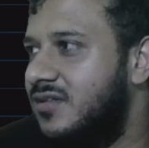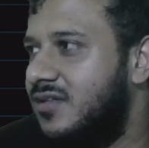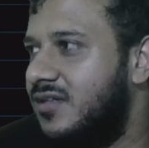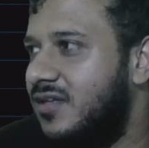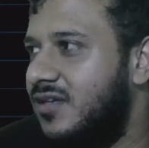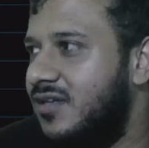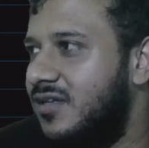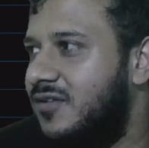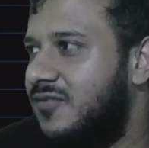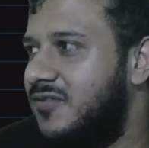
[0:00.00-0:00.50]

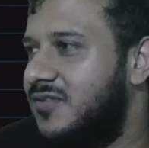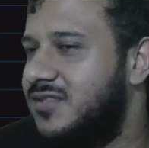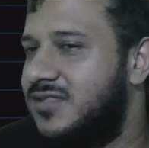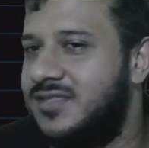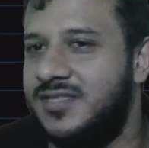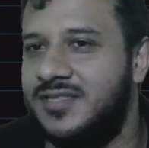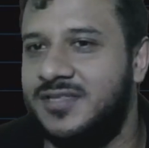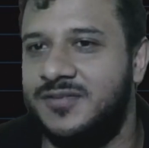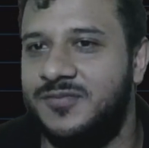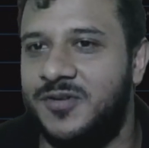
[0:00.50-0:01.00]
Yeah, it was
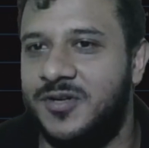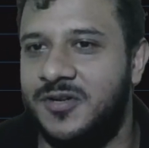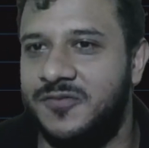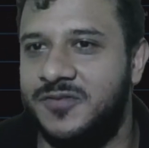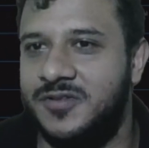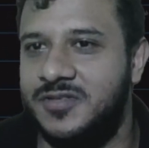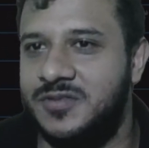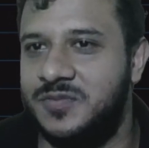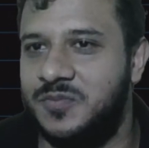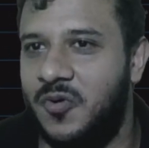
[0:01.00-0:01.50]
the one
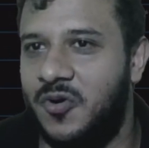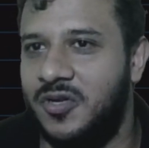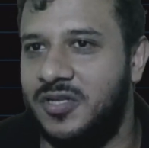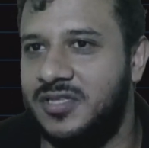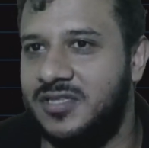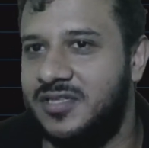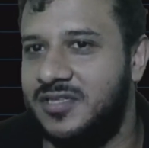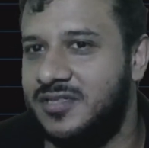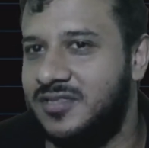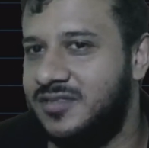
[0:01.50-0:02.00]
of the small,